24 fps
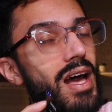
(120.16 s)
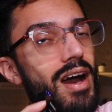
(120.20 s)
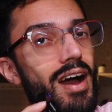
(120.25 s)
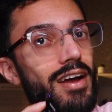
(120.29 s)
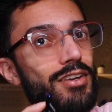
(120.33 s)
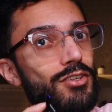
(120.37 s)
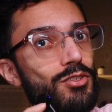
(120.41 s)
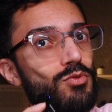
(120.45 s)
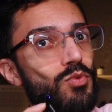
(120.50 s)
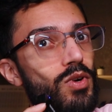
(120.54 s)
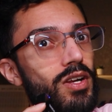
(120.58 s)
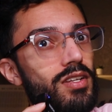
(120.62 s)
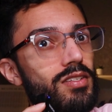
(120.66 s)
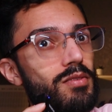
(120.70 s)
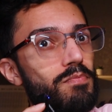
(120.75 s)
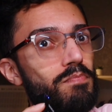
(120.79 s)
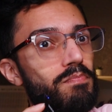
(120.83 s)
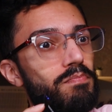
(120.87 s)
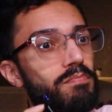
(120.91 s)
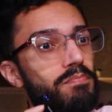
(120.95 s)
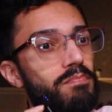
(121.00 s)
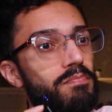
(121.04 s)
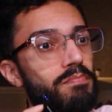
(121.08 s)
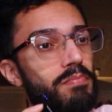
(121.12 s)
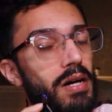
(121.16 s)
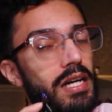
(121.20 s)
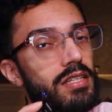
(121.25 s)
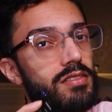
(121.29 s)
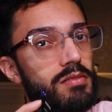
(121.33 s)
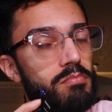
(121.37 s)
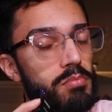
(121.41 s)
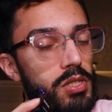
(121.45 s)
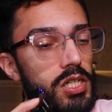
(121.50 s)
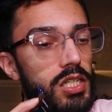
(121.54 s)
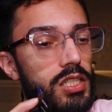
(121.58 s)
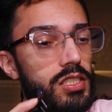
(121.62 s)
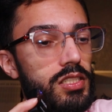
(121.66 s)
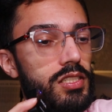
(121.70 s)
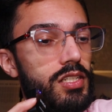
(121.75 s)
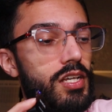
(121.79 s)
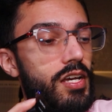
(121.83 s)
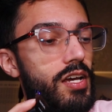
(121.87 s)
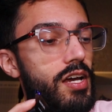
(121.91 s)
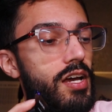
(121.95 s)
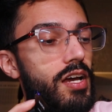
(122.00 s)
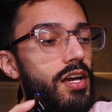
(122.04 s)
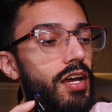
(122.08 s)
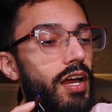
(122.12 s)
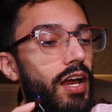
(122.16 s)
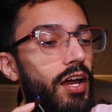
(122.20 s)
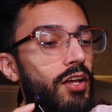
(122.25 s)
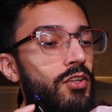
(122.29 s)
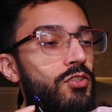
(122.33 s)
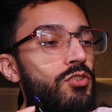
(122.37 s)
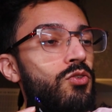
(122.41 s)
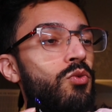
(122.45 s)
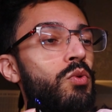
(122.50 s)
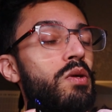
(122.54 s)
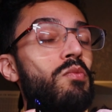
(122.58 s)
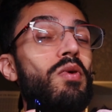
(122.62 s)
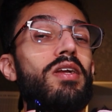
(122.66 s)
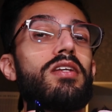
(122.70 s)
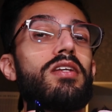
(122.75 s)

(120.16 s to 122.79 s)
I just wanted to buy some books. And so we